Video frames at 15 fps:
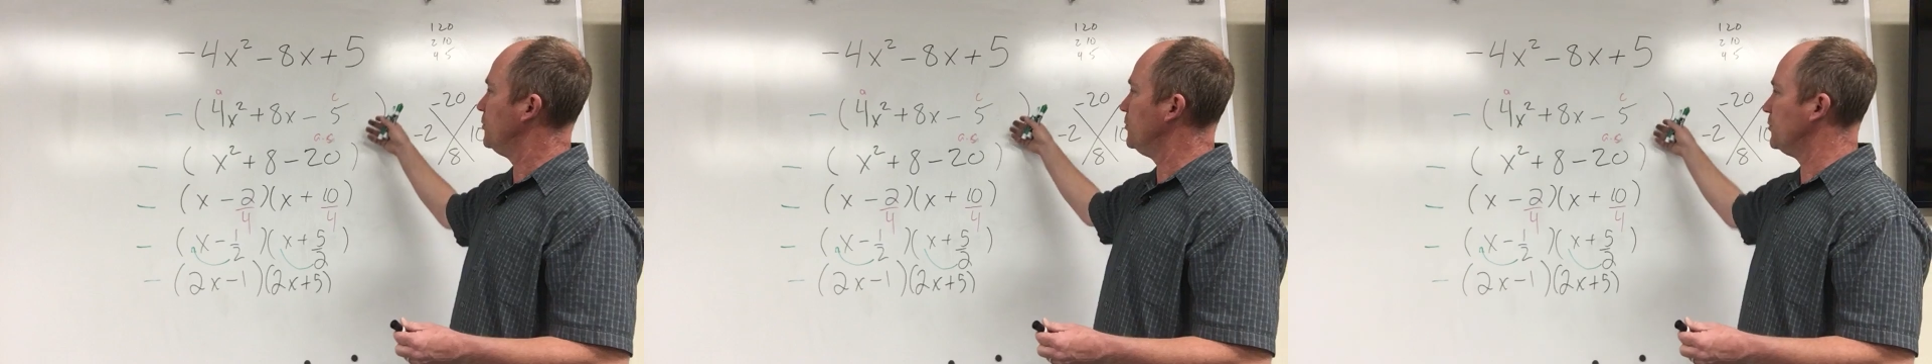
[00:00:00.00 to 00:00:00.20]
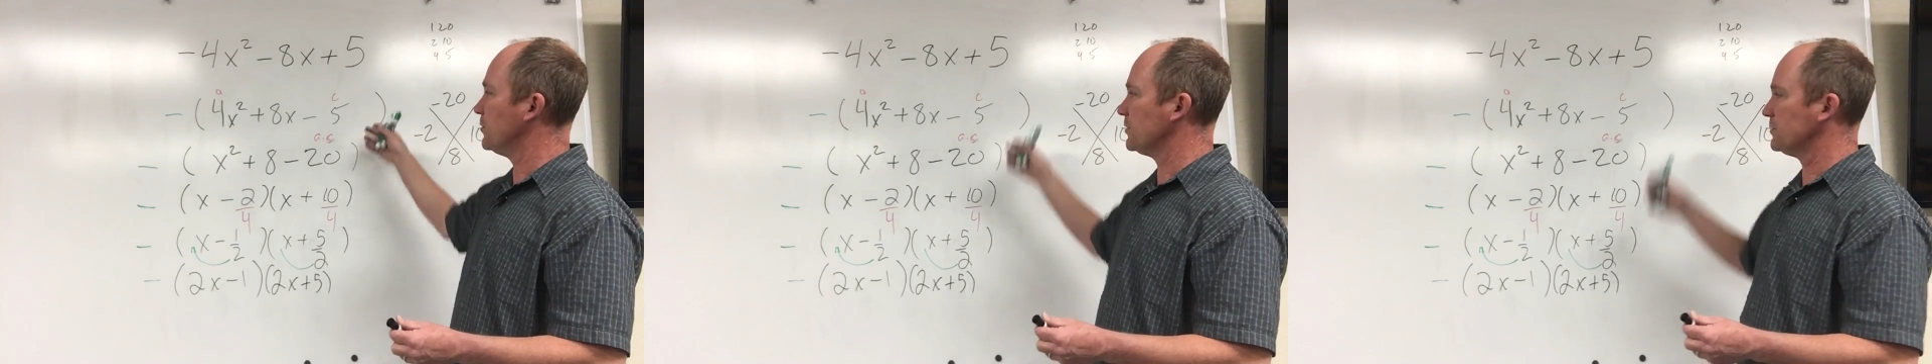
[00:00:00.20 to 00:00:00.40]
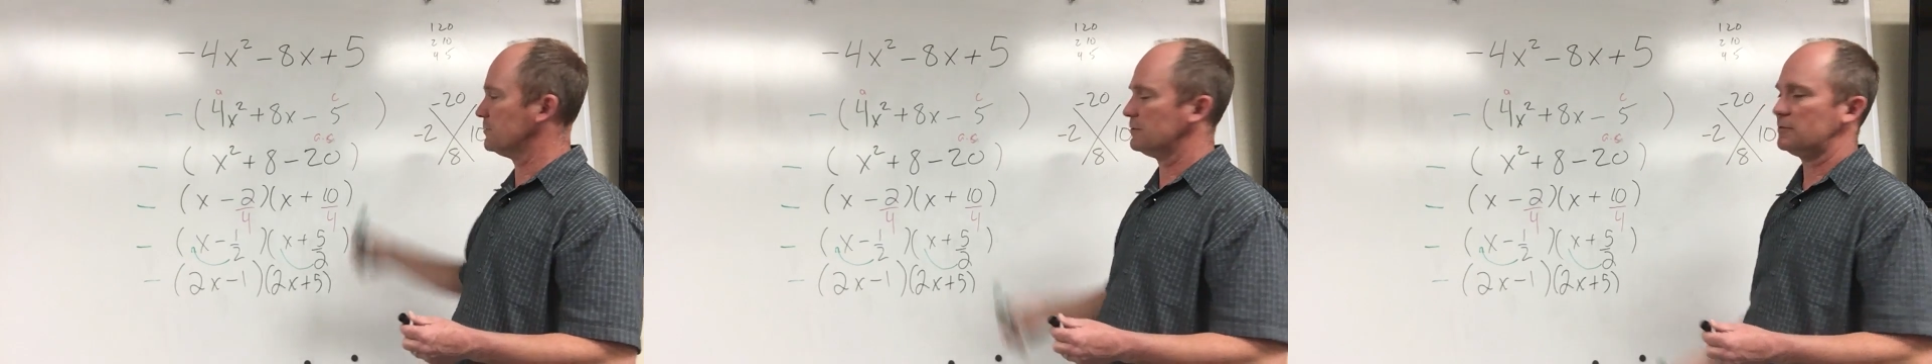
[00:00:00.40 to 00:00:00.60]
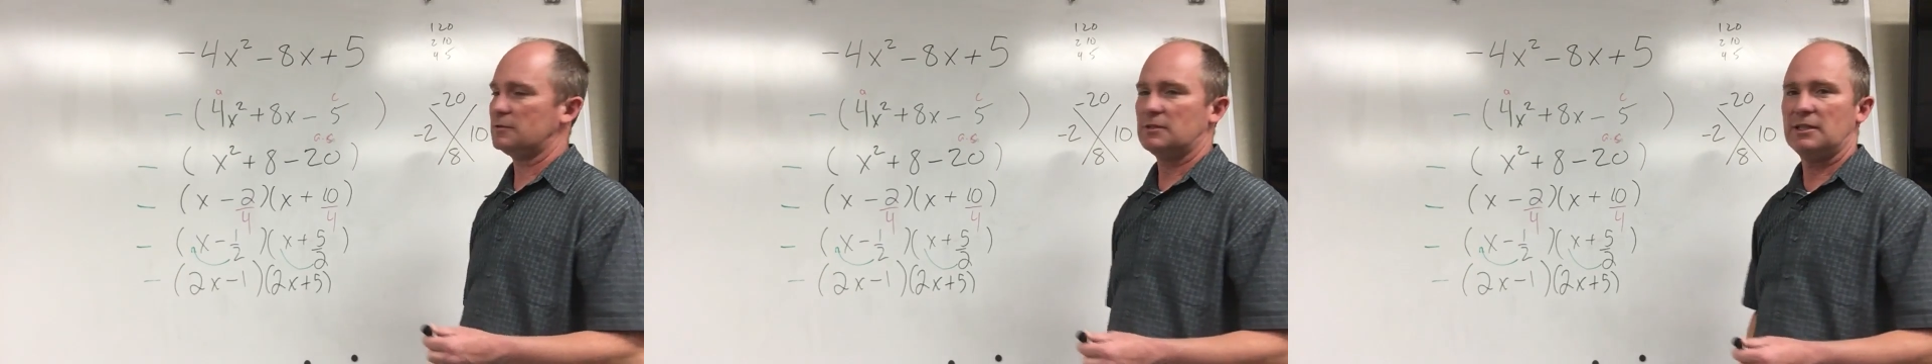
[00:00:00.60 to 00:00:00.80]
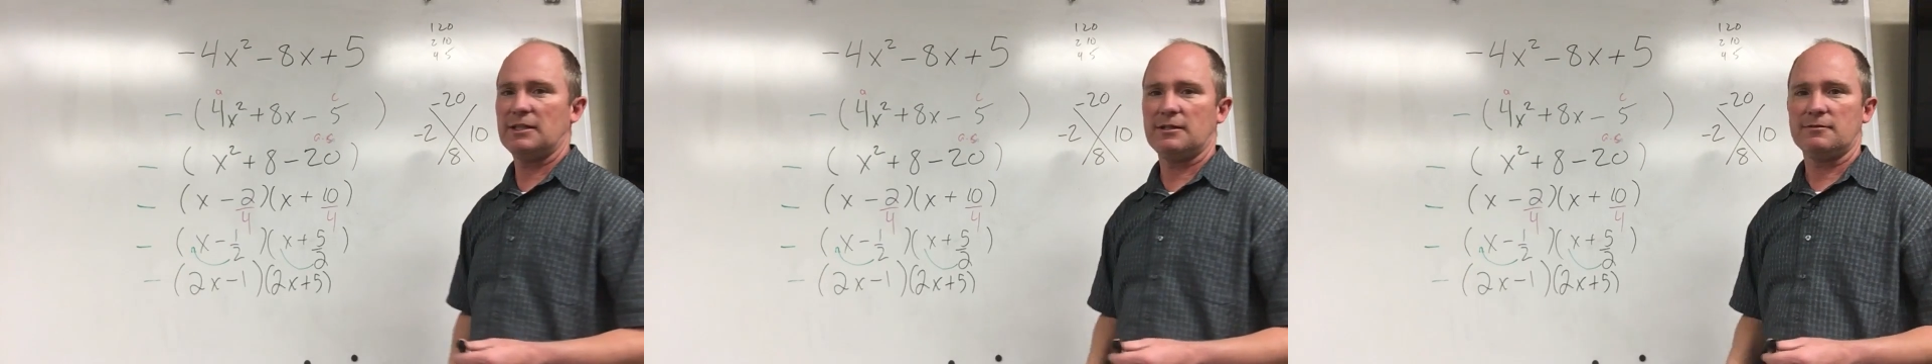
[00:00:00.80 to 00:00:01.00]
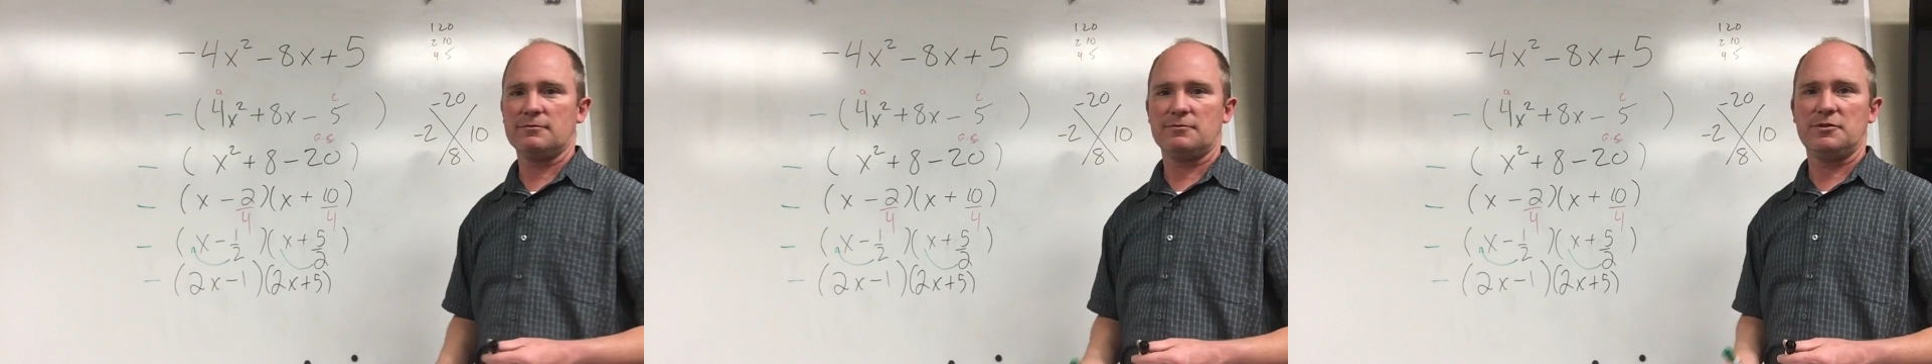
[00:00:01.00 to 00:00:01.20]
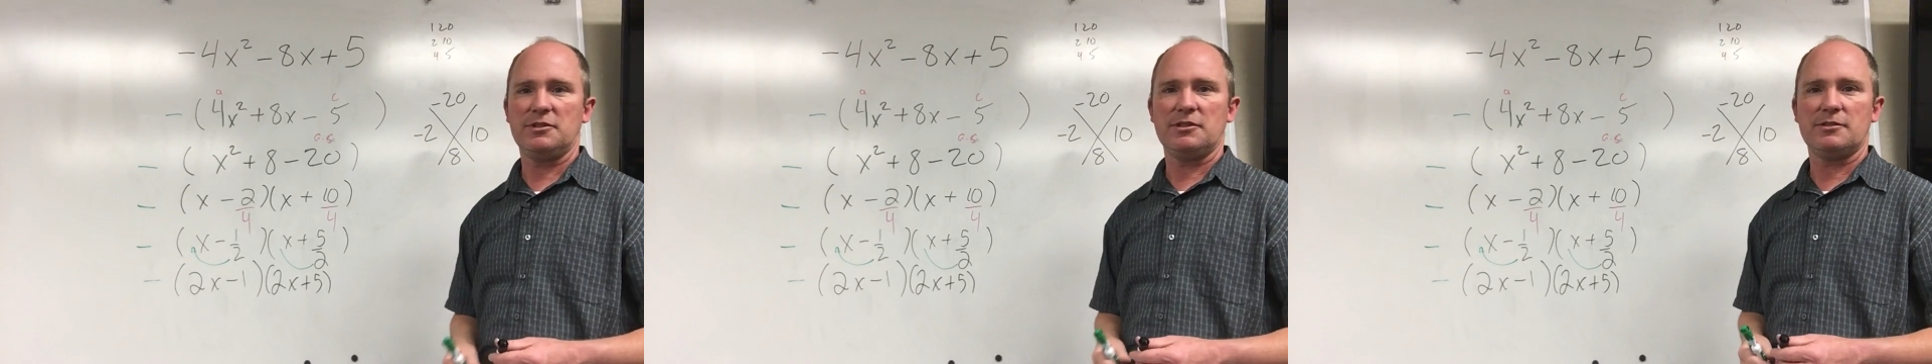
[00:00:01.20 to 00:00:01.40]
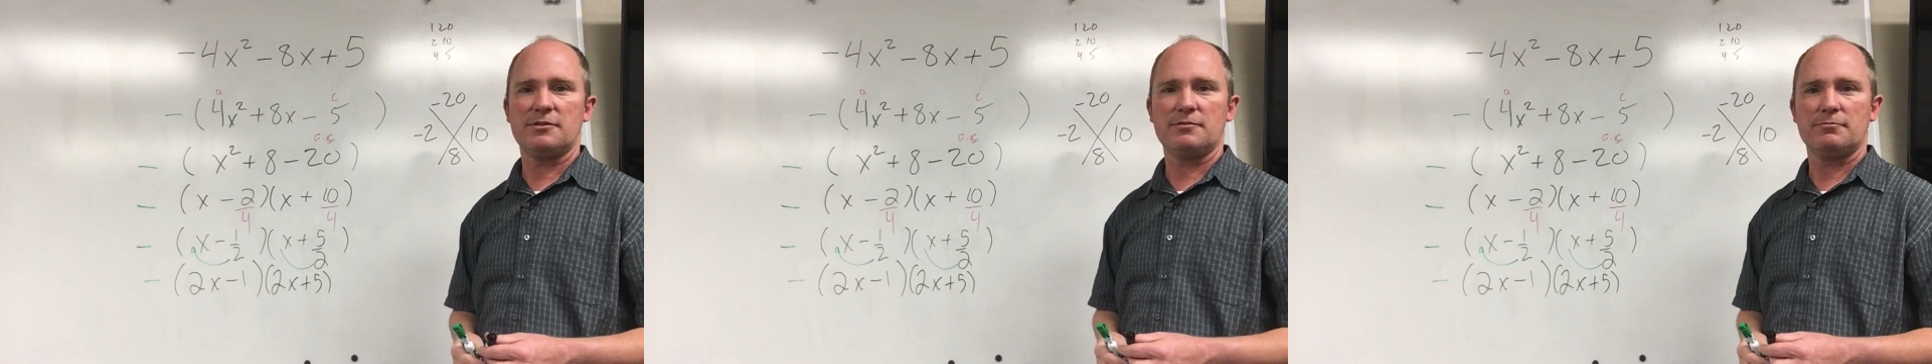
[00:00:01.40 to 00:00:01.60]
or again, you
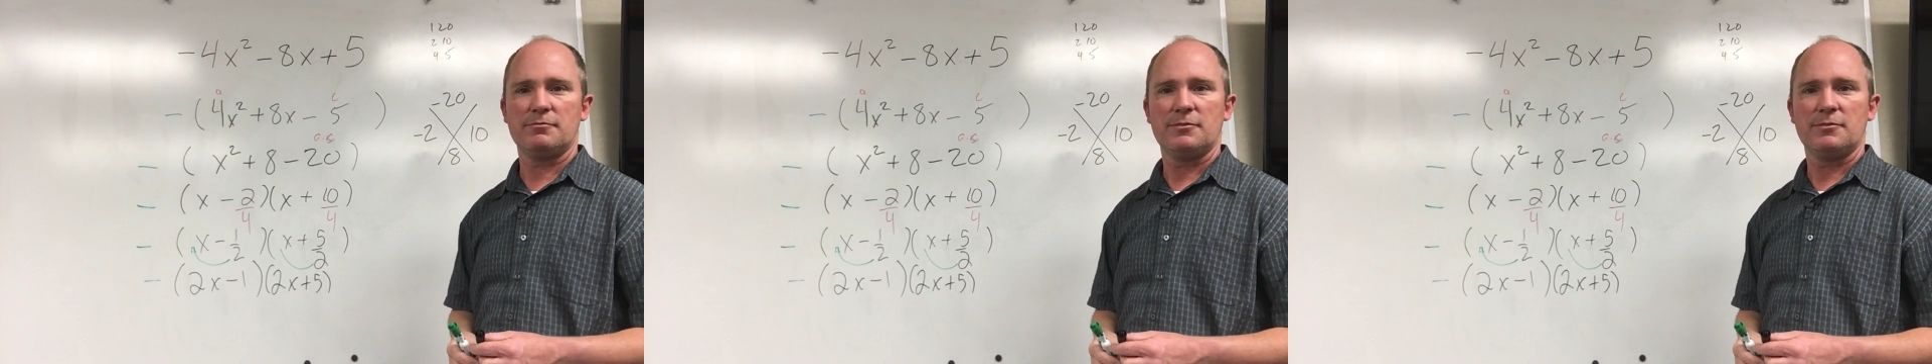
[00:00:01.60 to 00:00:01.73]
can,